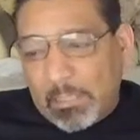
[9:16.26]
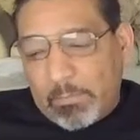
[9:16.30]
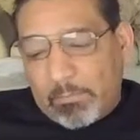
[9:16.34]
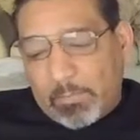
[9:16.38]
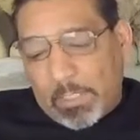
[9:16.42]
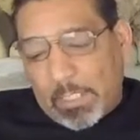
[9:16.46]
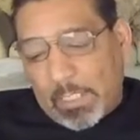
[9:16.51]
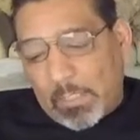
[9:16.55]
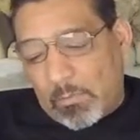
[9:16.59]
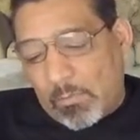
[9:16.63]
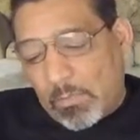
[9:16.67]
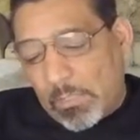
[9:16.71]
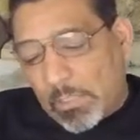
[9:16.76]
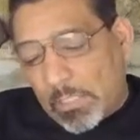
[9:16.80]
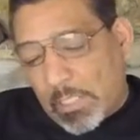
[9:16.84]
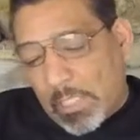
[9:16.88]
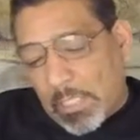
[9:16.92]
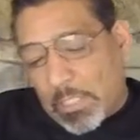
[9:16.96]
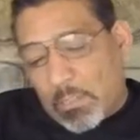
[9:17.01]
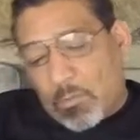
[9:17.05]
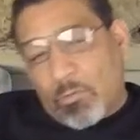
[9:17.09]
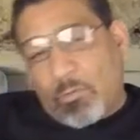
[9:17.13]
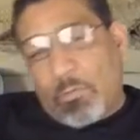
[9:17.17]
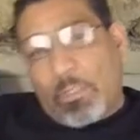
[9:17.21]
But
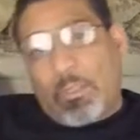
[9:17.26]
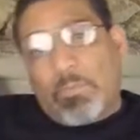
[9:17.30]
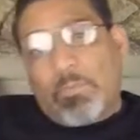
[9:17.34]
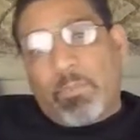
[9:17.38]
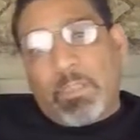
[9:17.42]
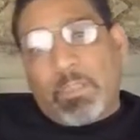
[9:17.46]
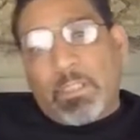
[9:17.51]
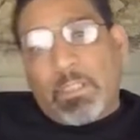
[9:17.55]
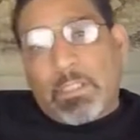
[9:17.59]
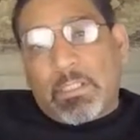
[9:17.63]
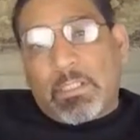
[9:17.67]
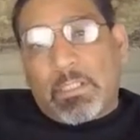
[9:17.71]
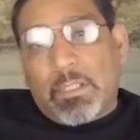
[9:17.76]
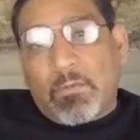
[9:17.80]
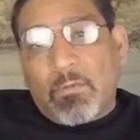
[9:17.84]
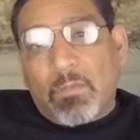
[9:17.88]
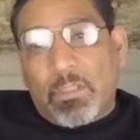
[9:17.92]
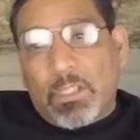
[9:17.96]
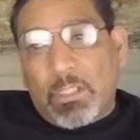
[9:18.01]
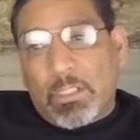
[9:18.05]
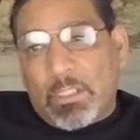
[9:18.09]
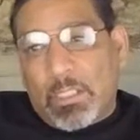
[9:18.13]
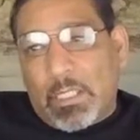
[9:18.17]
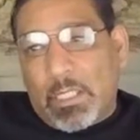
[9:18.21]
I grew up in the
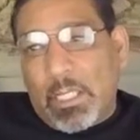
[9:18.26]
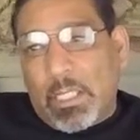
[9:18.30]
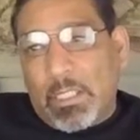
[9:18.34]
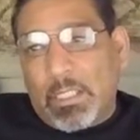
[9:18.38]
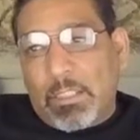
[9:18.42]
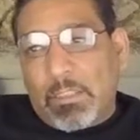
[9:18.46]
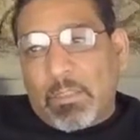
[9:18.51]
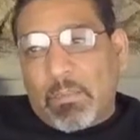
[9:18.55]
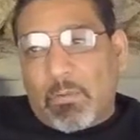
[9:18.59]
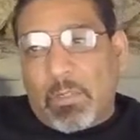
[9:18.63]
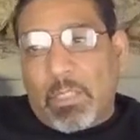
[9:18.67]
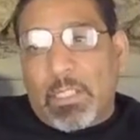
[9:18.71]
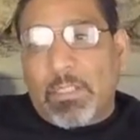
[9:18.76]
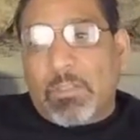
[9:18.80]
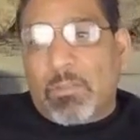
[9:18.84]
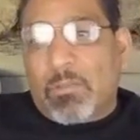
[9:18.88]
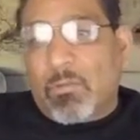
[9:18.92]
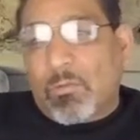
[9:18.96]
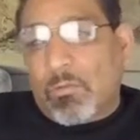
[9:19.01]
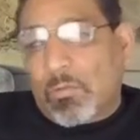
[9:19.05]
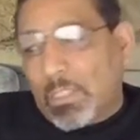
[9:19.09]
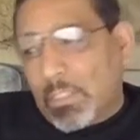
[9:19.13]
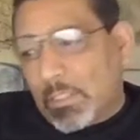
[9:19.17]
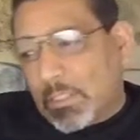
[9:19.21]
70s and 80s, right?
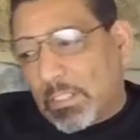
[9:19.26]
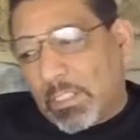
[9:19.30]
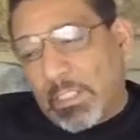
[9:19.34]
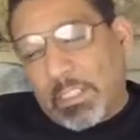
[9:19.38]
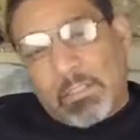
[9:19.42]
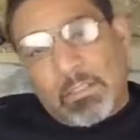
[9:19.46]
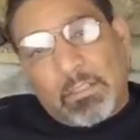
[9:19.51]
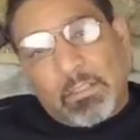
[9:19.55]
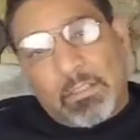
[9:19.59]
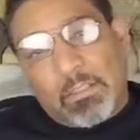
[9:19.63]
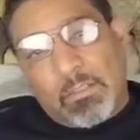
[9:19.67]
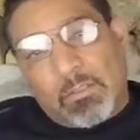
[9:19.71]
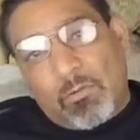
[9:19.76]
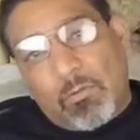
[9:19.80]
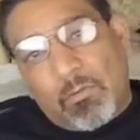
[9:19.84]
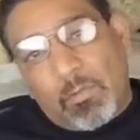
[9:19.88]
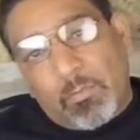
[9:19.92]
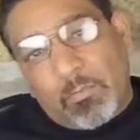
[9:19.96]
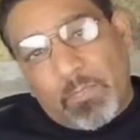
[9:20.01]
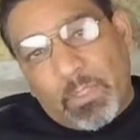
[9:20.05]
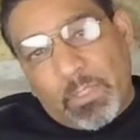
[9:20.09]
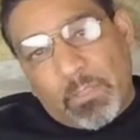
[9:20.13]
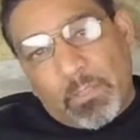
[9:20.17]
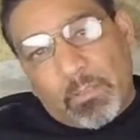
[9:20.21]
So the 60s could
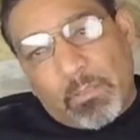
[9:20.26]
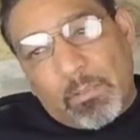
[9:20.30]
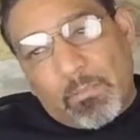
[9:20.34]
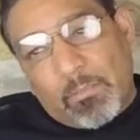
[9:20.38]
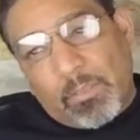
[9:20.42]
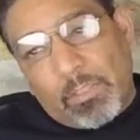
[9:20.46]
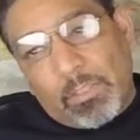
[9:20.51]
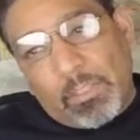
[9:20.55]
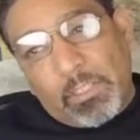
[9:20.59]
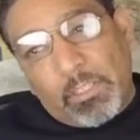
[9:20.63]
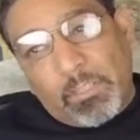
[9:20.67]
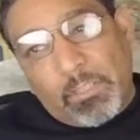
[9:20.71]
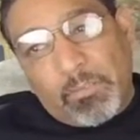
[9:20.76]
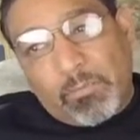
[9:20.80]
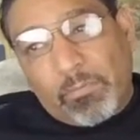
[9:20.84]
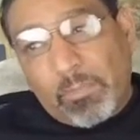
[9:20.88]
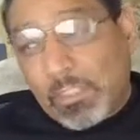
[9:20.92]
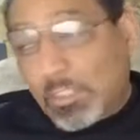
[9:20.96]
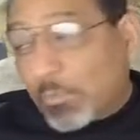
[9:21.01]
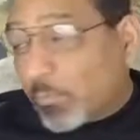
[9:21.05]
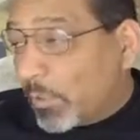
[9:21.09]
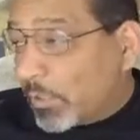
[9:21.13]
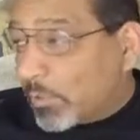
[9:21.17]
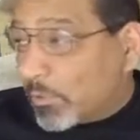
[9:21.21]
have been completely
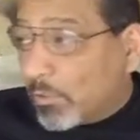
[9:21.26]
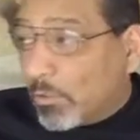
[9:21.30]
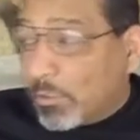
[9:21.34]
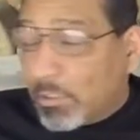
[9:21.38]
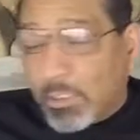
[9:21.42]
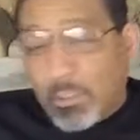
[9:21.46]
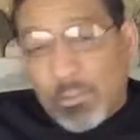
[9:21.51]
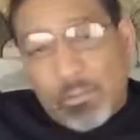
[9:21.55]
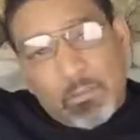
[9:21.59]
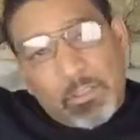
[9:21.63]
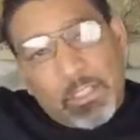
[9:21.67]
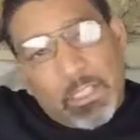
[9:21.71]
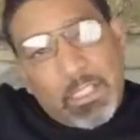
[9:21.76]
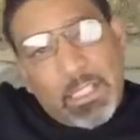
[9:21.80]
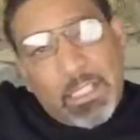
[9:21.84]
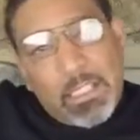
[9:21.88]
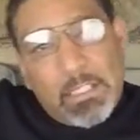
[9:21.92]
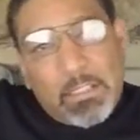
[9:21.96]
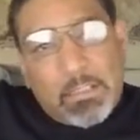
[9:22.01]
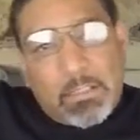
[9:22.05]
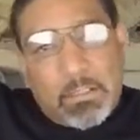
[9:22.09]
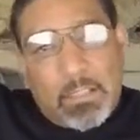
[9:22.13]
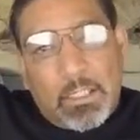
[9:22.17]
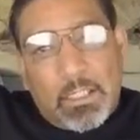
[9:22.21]
different, especially on the
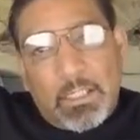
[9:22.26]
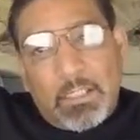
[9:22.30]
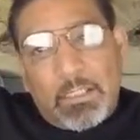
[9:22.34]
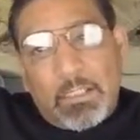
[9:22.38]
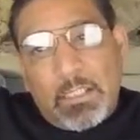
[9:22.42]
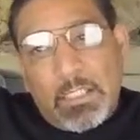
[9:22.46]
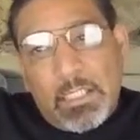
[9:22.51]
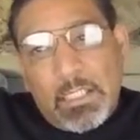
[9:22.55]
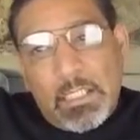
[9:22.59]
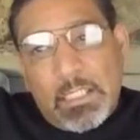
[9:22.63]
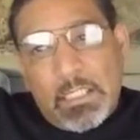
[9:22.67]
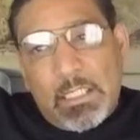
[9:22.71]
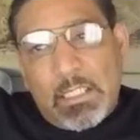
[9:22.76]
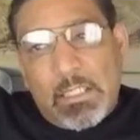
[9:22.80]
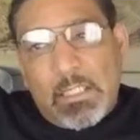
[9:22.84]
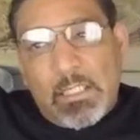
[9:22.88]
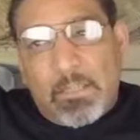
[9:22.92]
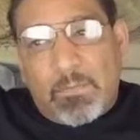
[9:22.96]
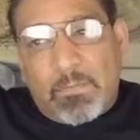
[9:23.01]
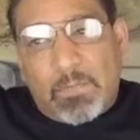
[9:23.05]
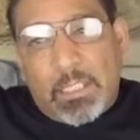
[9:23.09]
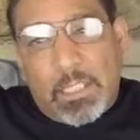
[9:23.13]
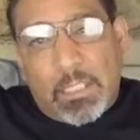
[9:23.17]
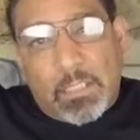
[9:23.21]
east side
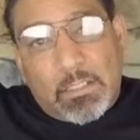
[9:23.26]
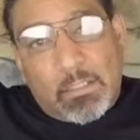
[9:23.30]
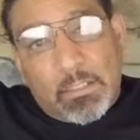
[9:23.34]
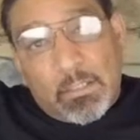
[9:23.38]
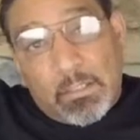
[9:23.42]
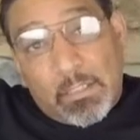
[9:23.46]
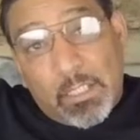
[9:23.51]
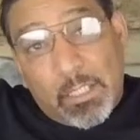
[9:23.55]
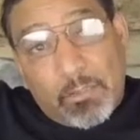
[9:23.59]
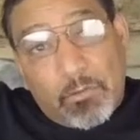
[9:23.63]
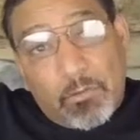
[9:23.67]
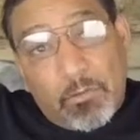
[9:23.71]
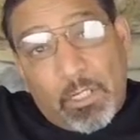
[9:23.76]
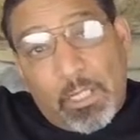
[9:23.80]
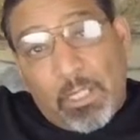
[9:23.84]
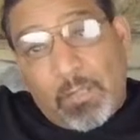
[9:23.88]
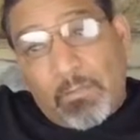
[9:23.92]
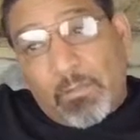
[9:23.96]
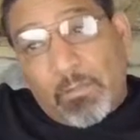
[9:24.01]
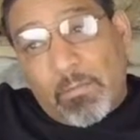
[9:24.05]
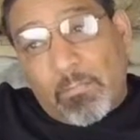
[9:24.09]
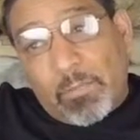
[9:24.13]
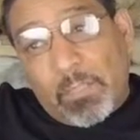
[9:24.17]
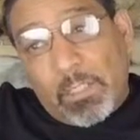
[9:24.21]
of Texas. They could
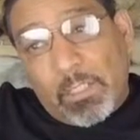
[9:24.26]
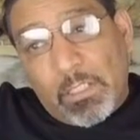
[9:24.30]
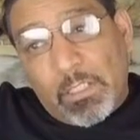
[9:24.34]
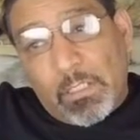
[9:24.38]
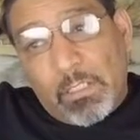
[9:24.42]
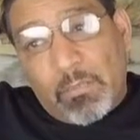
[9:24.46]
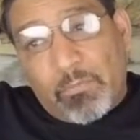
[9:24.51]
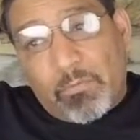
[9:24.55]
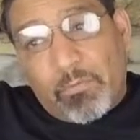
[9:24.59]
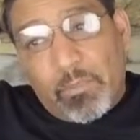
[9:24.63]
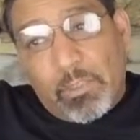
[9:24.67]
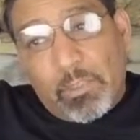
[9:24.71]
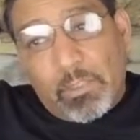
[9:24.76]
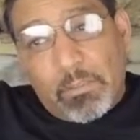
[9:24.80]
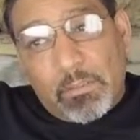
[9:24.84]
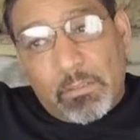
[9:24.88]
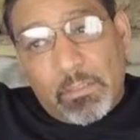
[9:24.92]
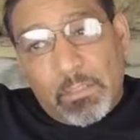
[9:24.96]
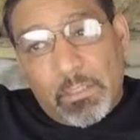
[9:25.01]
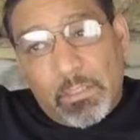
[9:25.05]
have completely different